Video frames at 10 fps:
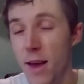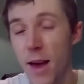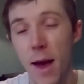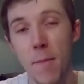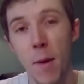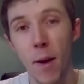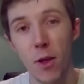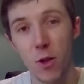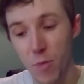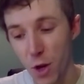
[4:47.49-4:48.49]
um, about
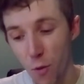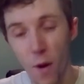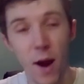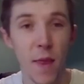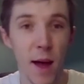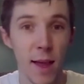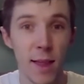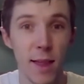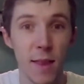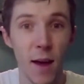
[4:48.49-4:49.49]
something great that
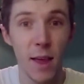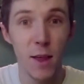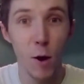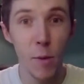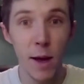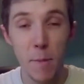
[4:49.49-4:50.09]
is that is coming.